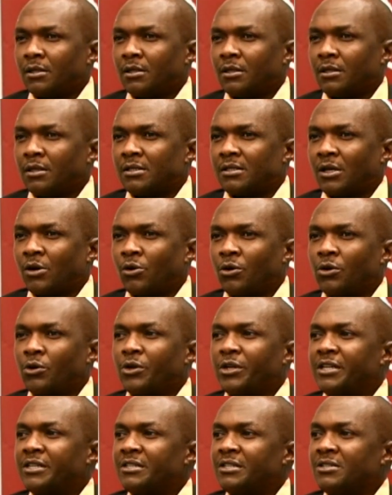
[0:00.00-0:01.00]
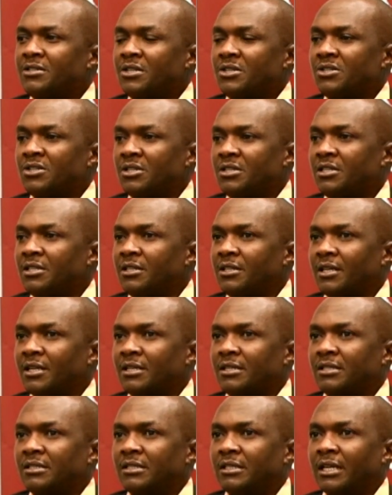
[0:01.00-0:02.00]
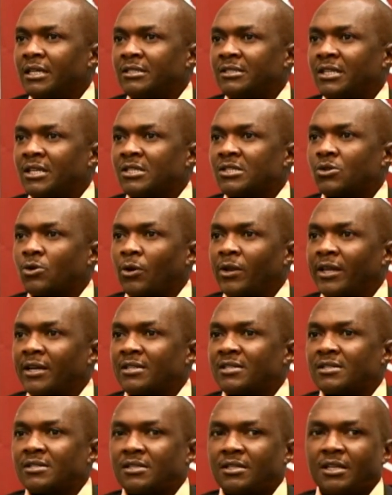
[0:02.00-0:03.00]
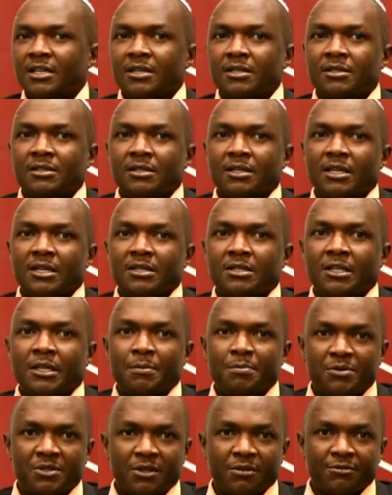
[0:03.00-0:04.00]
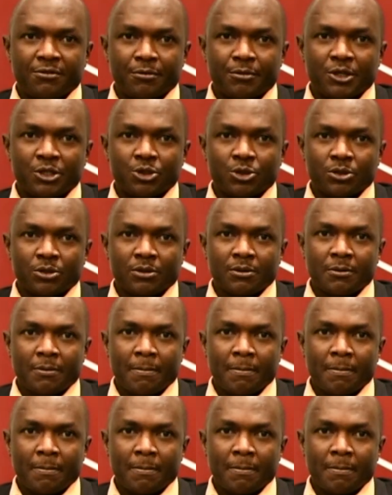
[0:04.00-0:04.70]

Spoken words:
there's a whole unit in CCD that just collects and keeps information